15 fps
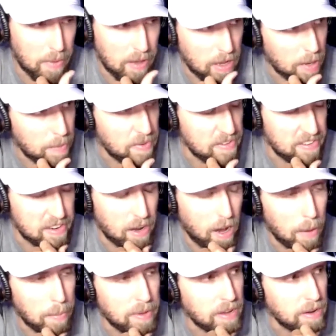up as a
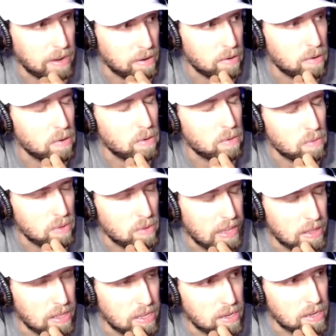topic
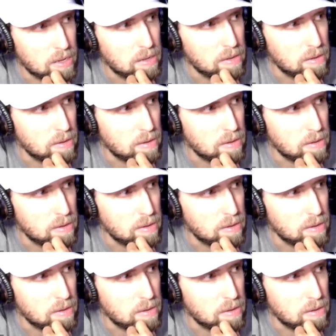lately.